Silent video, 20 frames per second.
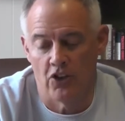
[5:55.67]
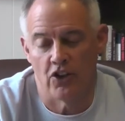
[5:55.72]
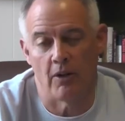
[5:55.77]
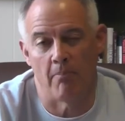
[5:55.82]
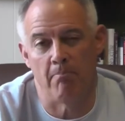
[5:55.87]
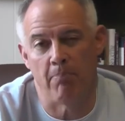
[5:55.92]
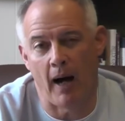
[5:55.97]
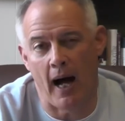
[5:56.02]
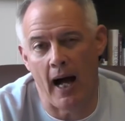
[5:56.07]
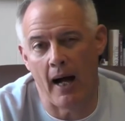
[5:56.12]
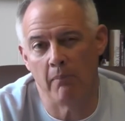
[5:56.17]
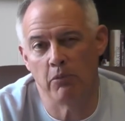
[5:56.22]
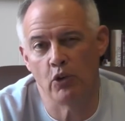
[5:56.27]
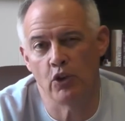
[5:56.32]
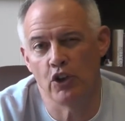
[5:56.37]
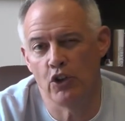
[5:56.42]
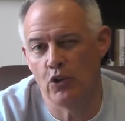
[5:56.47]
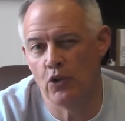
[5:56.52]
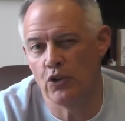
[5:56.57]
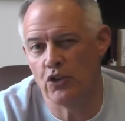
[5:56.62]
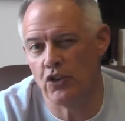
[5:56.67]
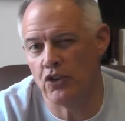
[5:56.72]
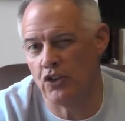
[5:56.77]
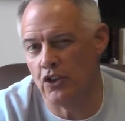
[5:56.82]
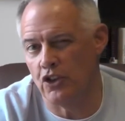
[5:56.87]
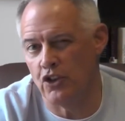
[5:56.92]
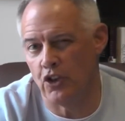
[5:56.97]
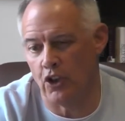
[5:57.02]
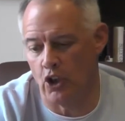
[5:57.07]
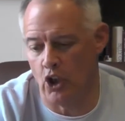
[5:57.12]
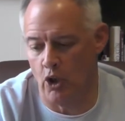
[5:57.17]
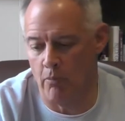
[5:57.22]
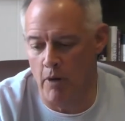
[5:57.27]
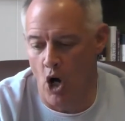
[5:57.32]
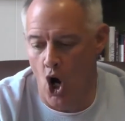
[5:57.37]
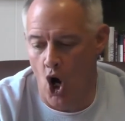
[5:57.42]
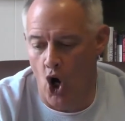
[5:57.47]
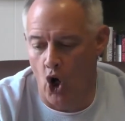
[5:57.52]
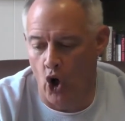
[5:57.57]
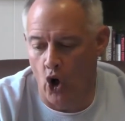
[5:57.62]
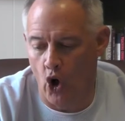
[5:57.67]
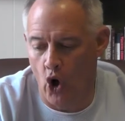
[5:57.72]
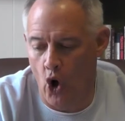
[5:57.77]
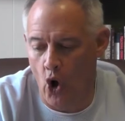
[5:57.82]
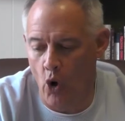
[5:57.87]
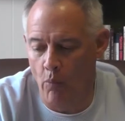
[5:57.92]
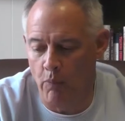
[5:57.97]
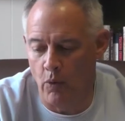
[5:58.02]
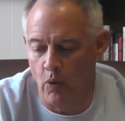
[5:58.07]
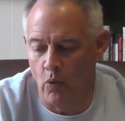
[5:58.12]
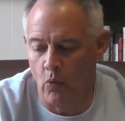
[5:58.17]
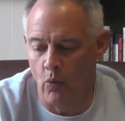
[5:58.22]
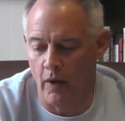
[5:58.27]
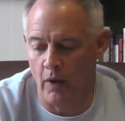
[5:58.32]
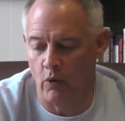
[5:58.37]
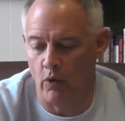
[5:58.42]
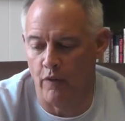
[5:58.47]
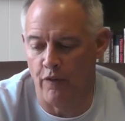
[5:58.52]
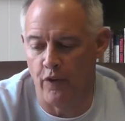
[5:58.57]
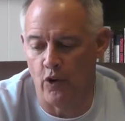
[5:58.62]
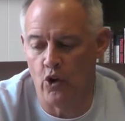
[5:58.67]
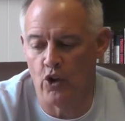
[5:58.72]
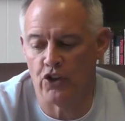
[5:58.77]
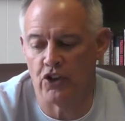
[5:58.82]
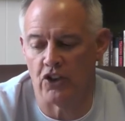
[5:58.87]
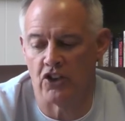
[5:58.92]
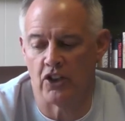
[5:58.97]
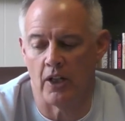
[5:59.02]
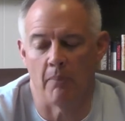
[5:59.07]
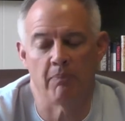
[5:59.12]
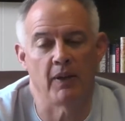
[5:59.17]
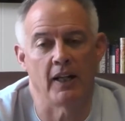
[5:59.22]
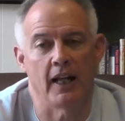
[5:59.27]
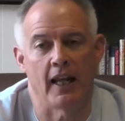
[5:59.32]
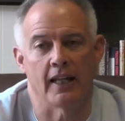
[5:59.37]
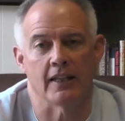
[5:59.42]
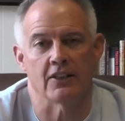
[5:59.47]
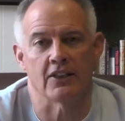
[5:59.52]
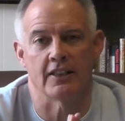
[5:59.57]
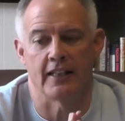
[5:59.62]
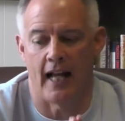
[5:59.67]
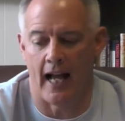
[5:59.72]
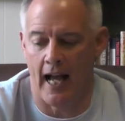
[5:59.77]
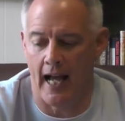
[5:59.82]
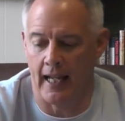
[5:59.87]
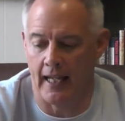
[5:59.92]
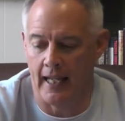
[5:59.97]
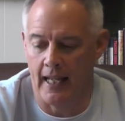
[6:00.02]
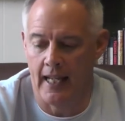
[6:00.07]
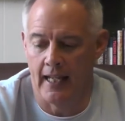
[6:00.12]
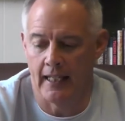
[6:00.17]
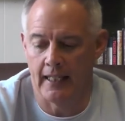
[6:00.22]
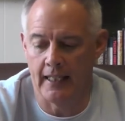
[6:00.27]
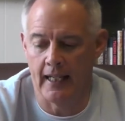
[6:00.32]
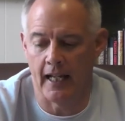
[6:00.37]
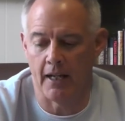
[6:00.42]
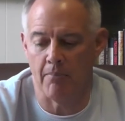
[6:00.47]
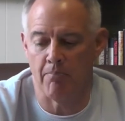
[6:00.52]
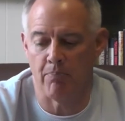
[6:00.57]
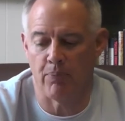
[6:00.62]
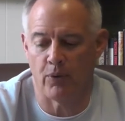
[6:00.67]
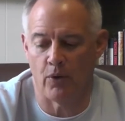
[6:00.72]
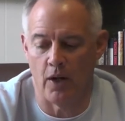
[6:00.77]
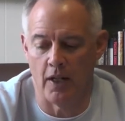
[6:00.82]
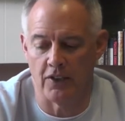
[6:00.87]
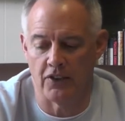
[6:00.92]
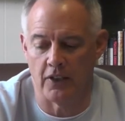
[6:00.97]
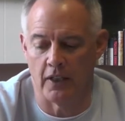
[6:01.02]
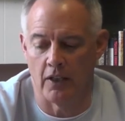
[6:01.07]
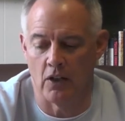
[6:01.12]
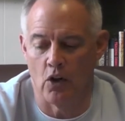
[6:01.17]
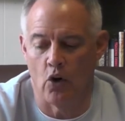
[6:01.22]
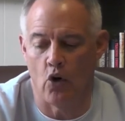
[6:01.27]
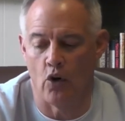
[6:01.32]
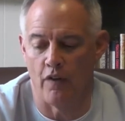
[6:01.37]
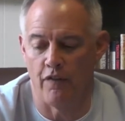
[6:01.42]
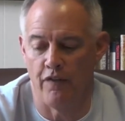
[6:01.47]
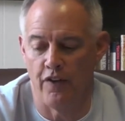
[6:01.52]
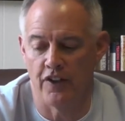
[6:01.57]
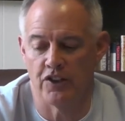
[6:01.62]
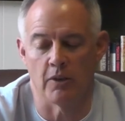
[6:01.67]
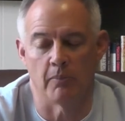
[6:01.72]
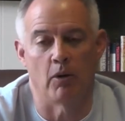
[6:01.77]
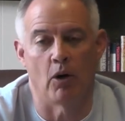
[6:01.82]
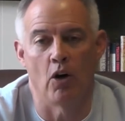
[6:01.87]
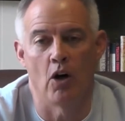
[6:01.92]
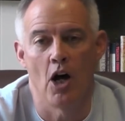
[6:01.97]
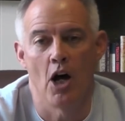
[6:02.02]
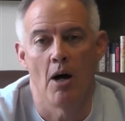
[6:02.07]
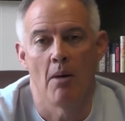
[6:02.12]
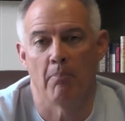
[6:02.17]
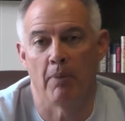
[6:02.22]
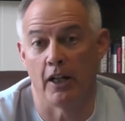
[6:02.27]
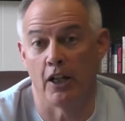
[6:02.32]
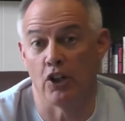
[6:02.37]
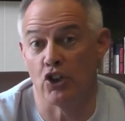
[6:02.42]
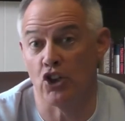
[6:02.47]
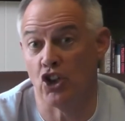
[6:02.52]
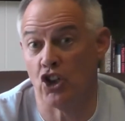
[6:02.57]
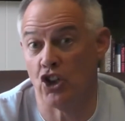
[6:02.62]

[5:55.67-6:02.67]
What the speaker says: The Bible uses the term hope when it refers to something that is not yet present or visible, but is